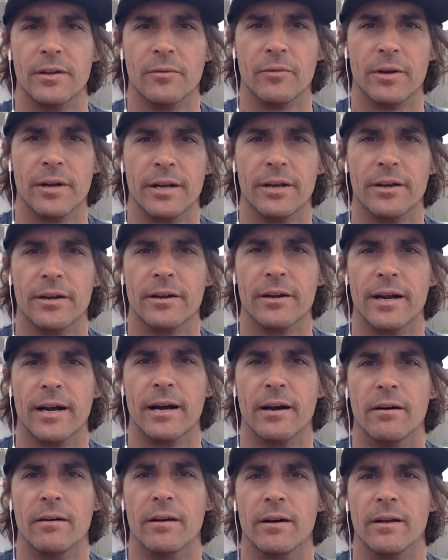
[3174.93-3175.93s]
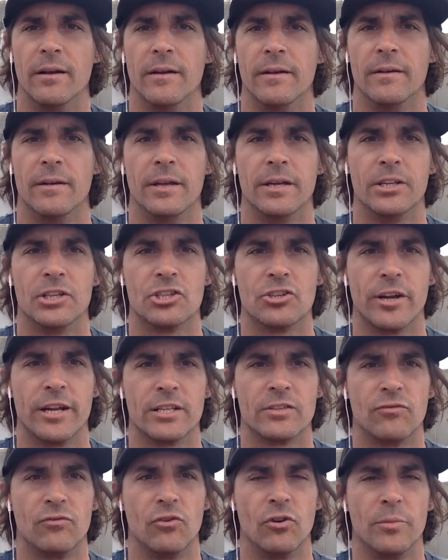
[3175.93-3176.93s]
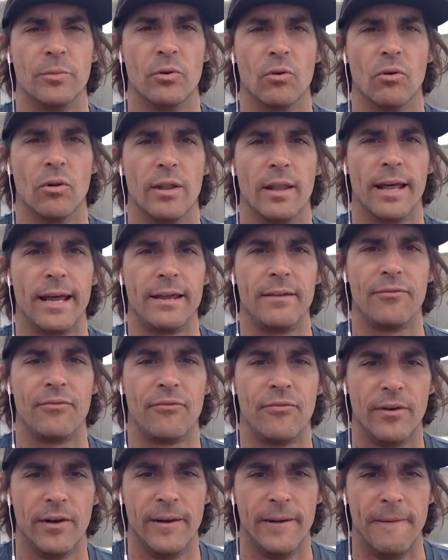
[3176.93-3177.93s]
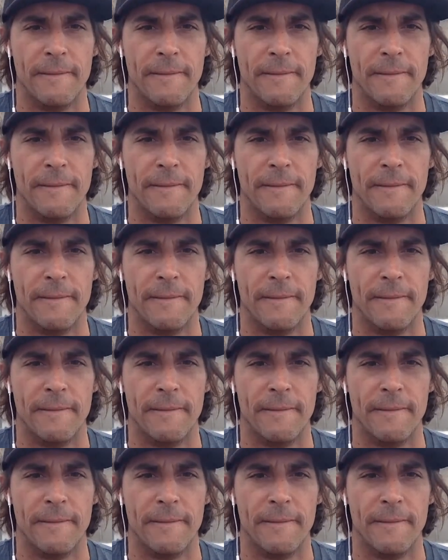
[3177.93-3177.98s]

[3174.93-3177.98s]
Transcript: You want to hear how you can transform your life?